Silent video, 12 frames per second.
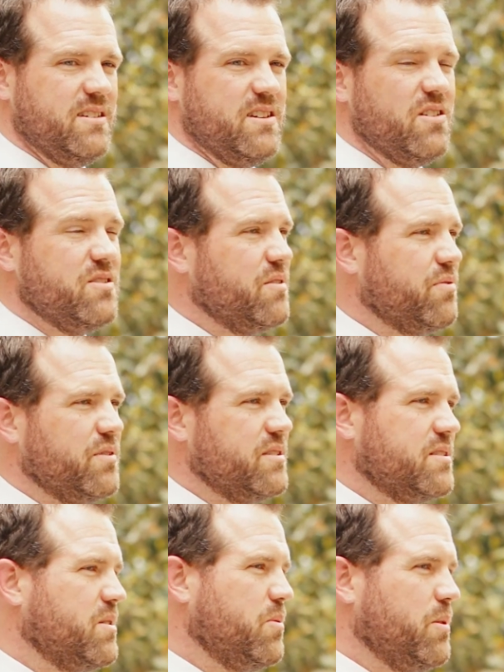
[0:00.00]
no different
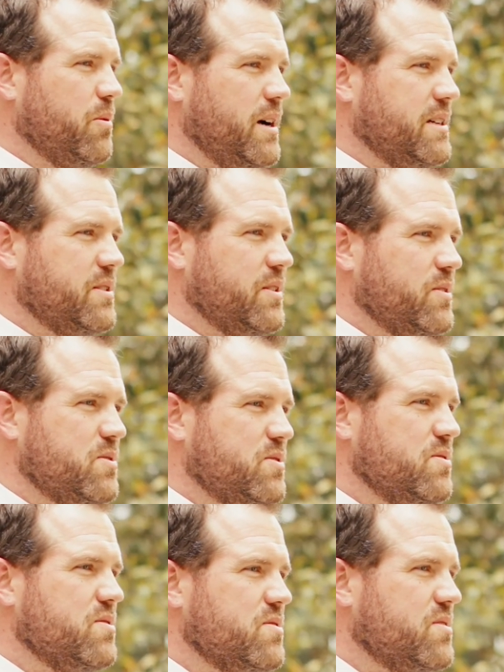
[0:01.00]
to what we're asking our
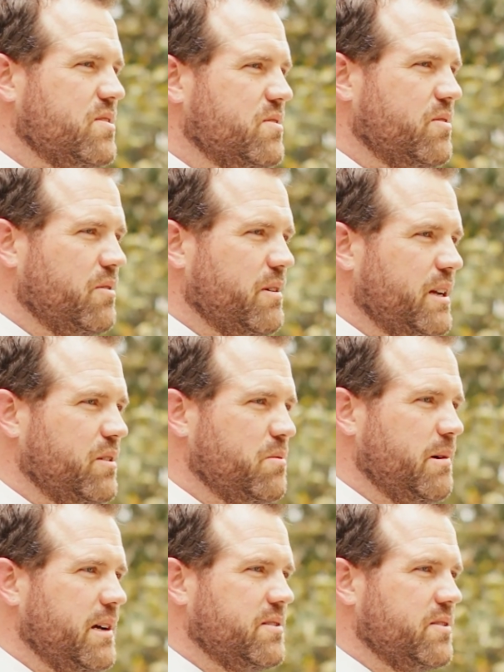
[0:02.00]
students to do on a regular
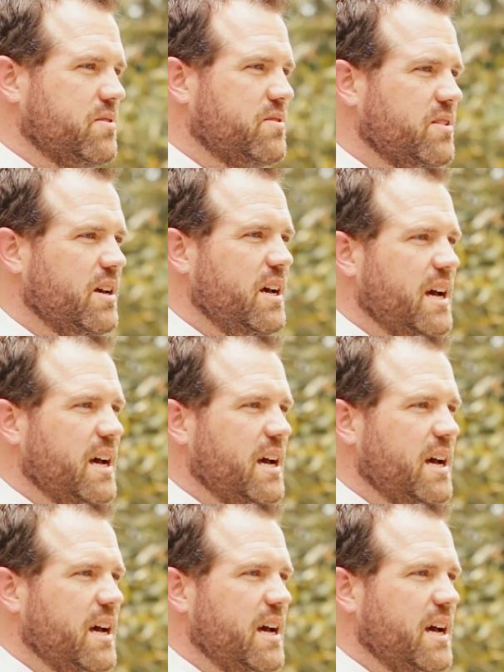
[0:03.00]
basis.